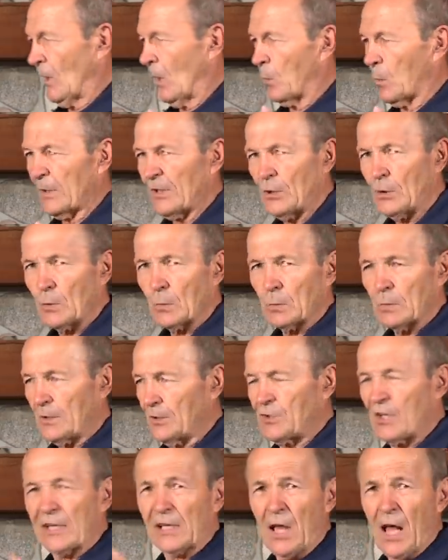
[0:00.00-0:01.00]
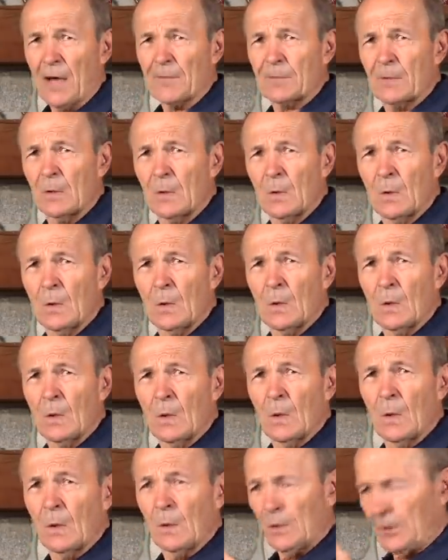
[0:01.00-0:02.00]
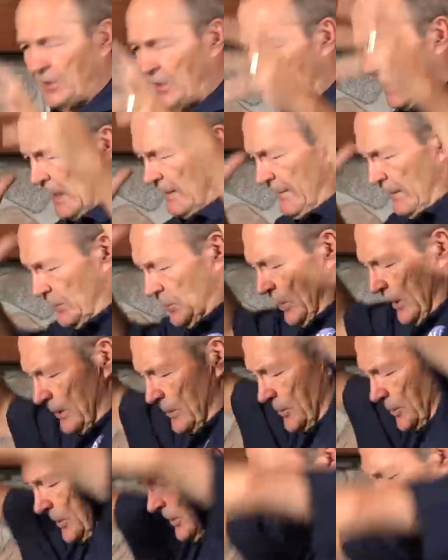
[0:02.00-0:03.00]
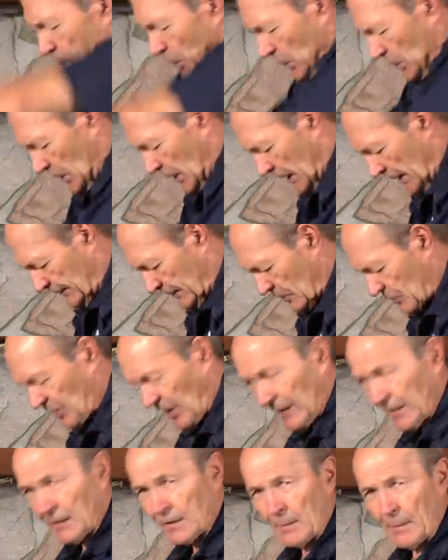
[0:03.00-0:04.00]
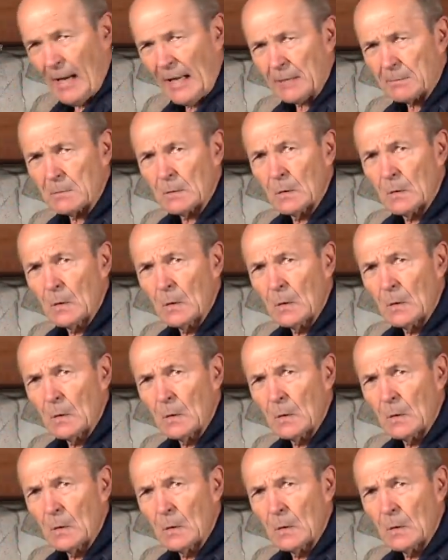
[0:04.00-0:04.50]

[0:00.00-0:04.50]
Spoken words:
What do? You take it off. You take off here, you take your scuba unit off, you set it on the bottom.